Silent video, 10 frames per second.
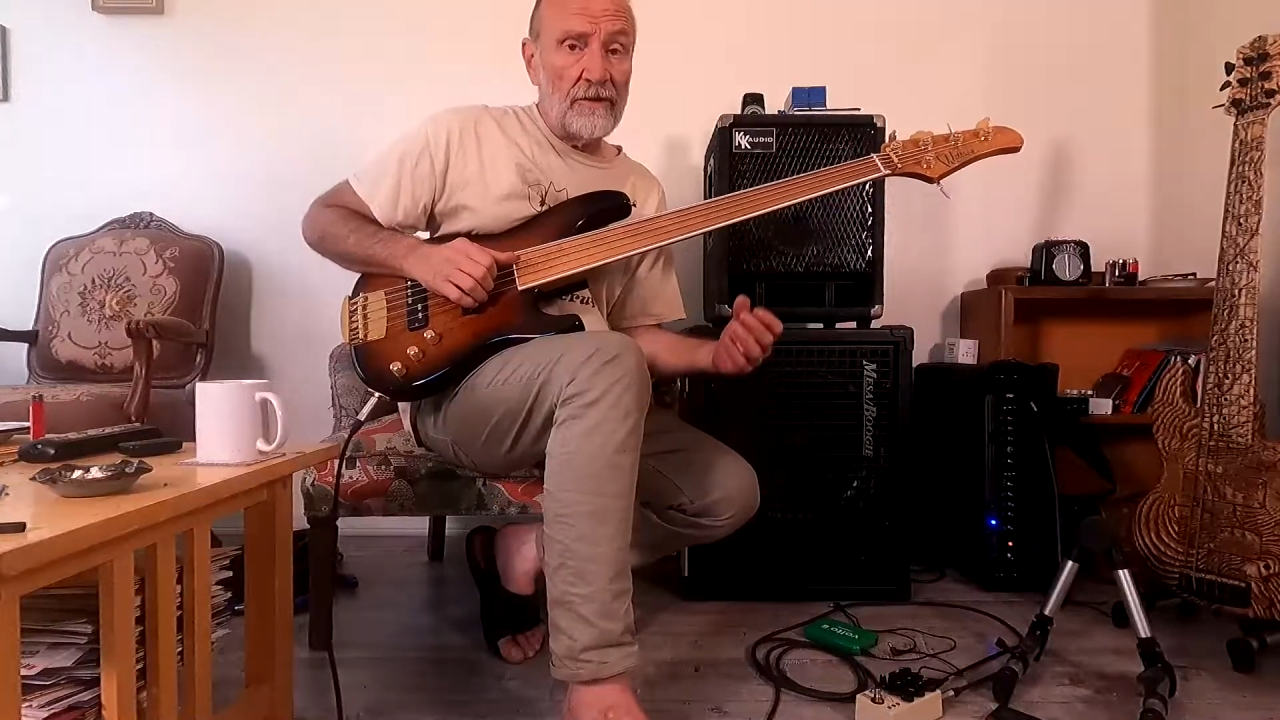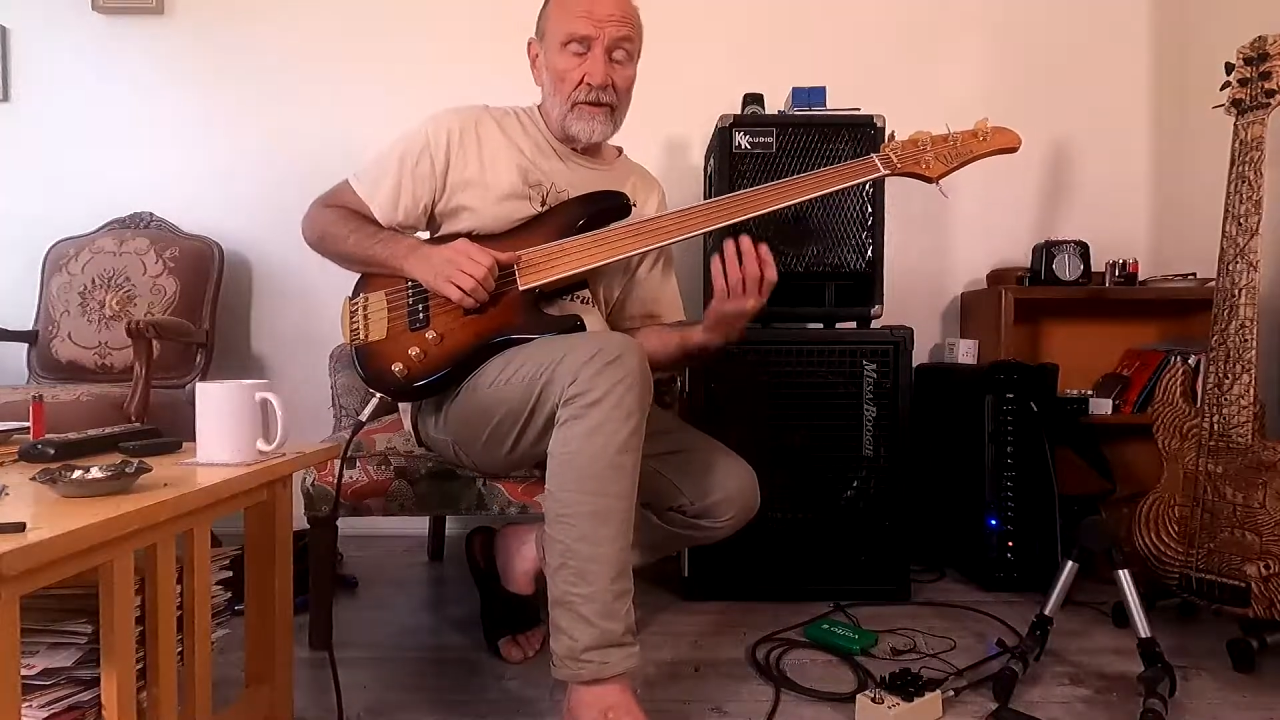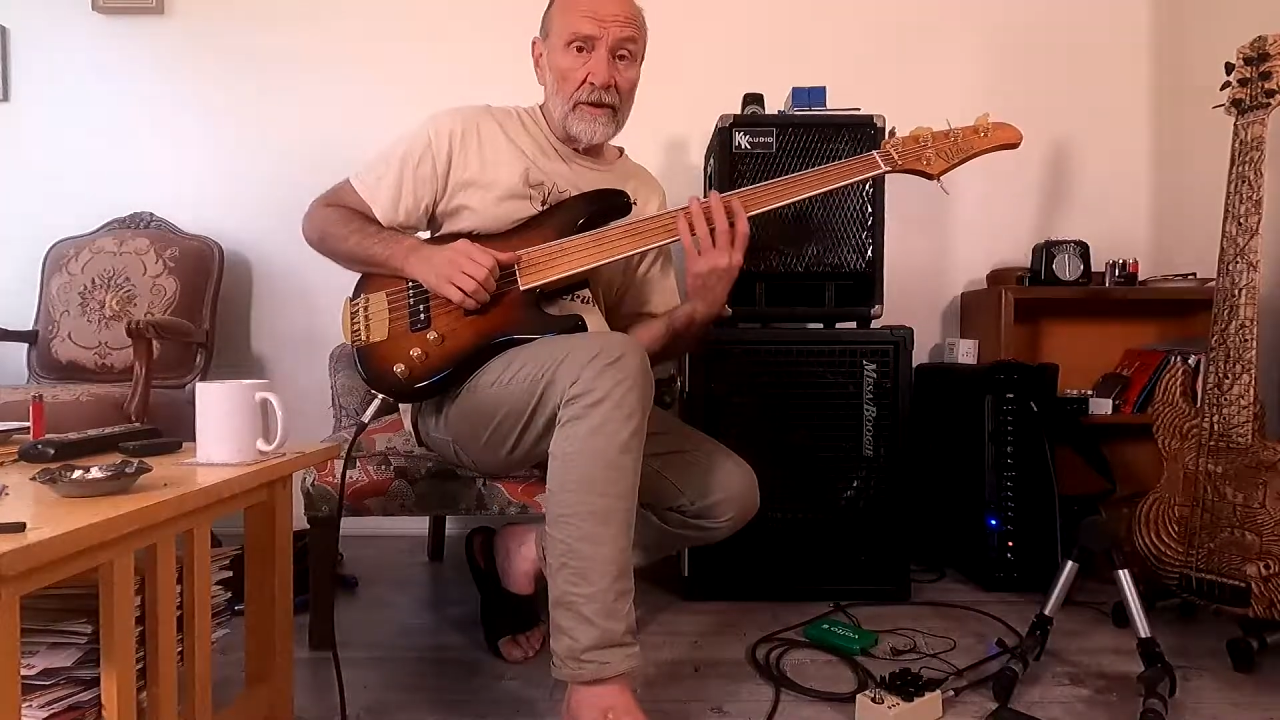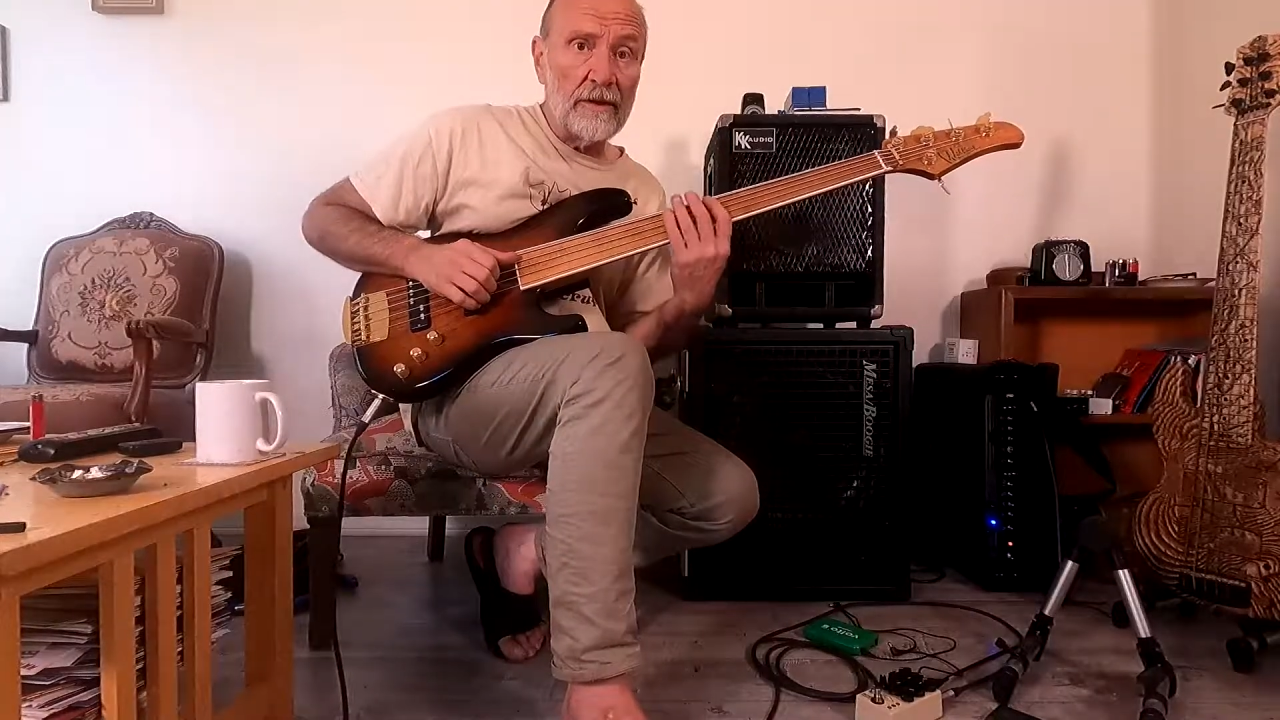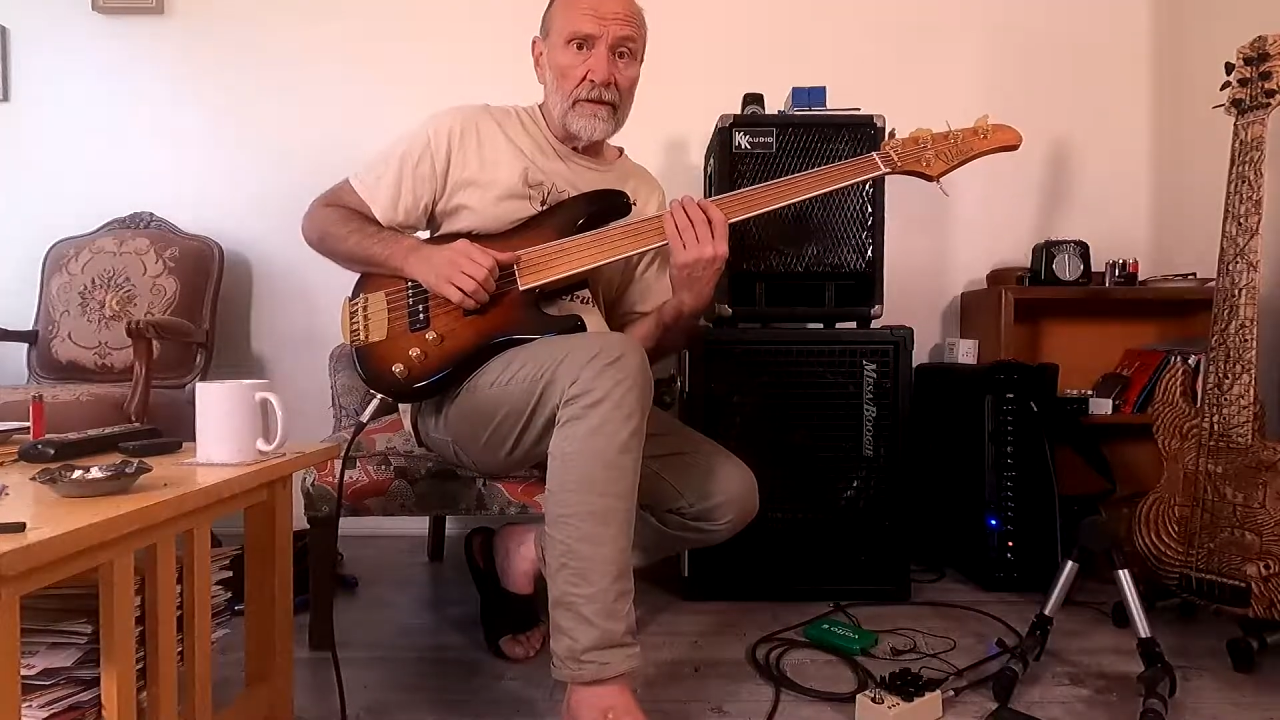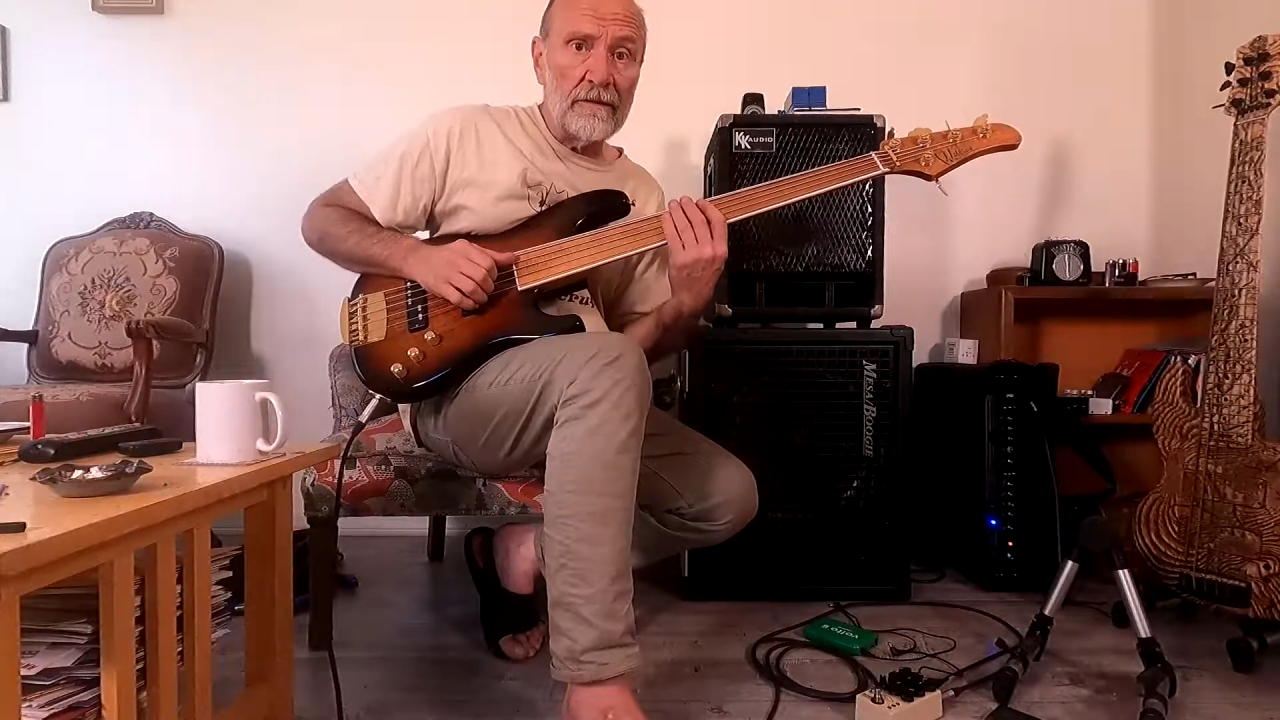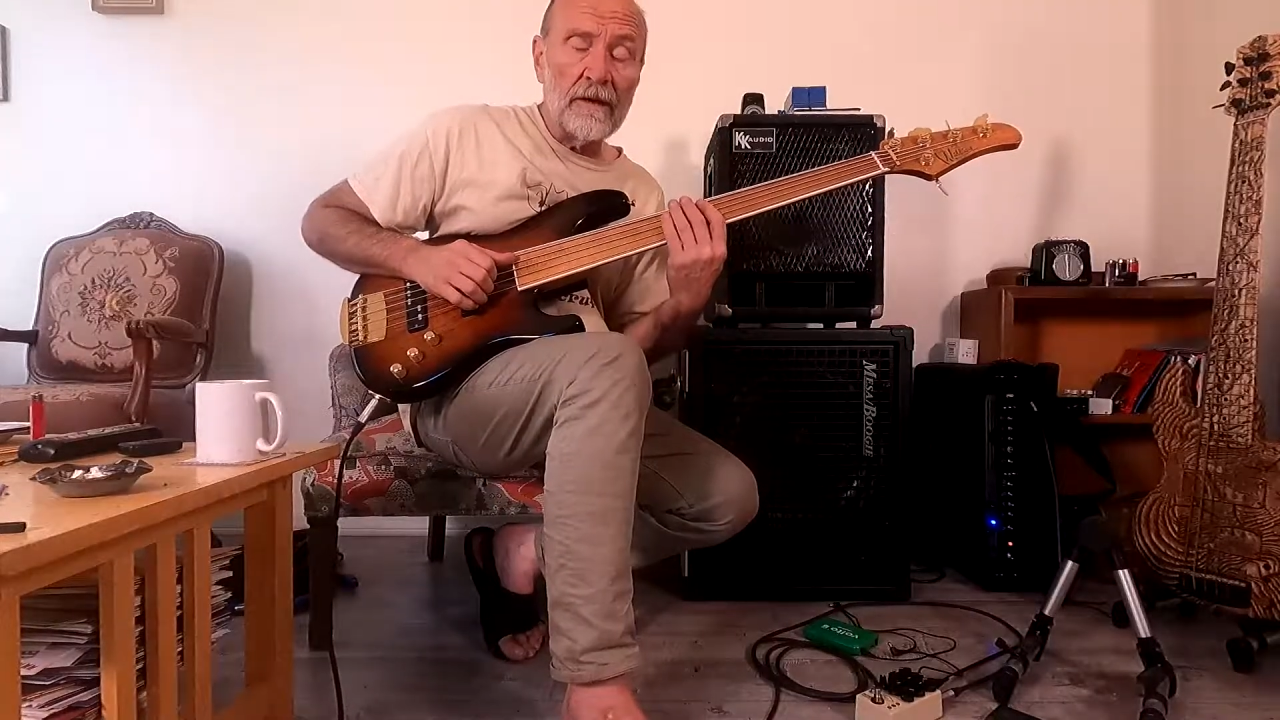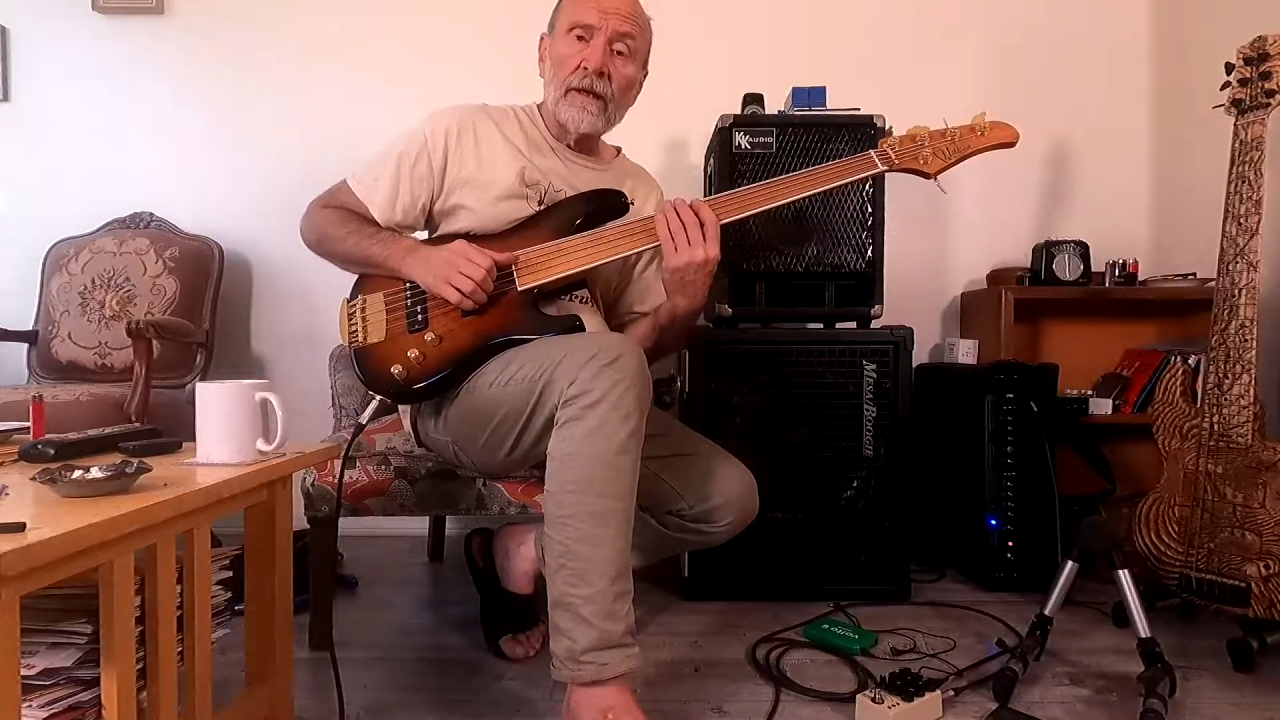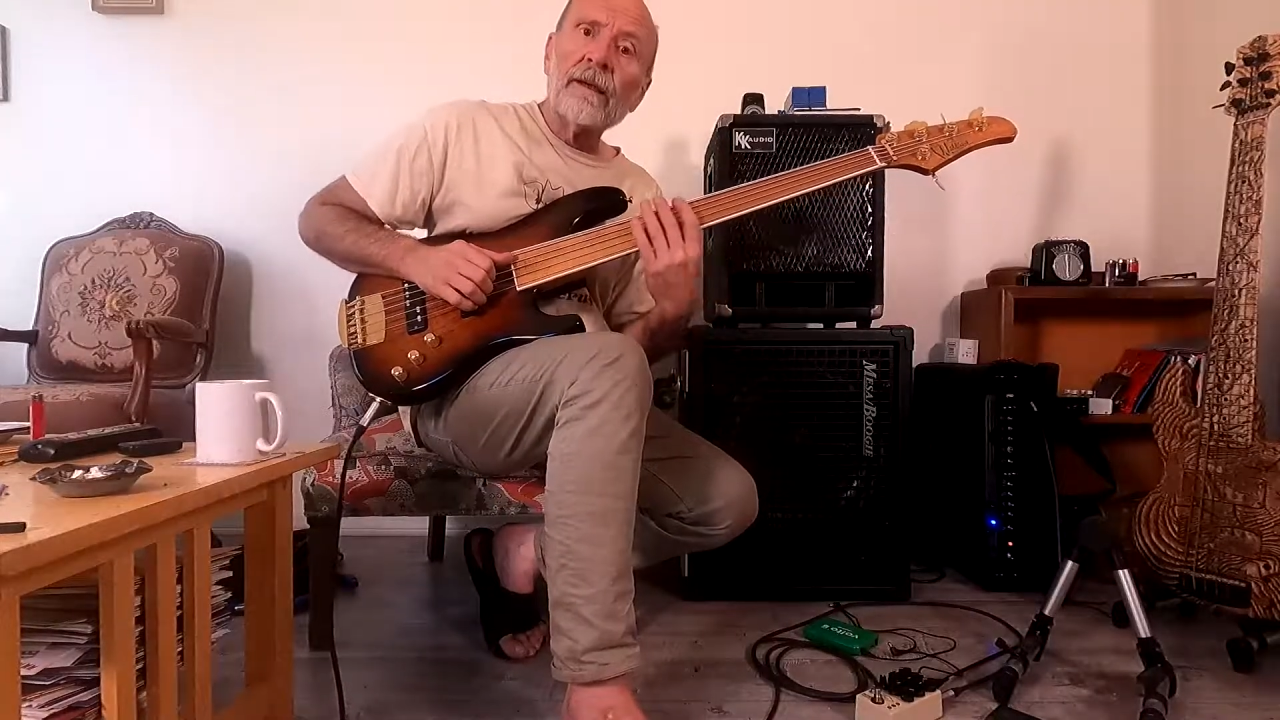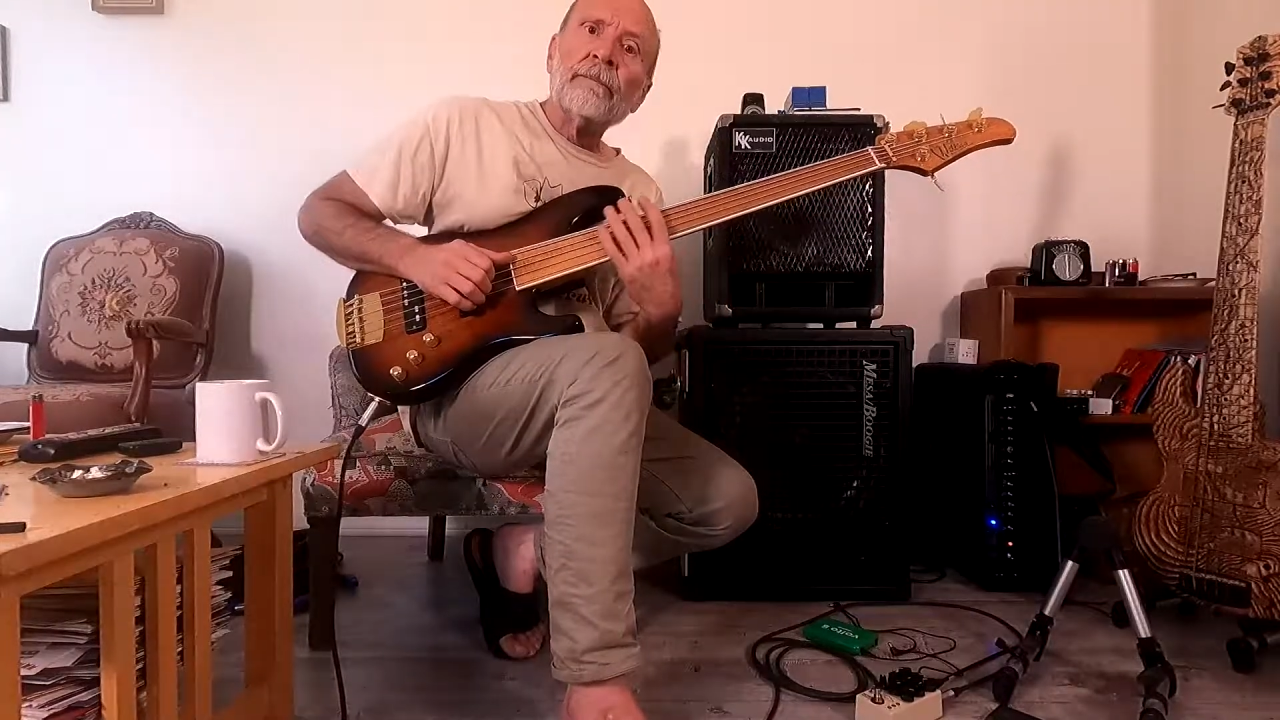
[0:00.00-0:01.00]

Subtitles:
intuitive.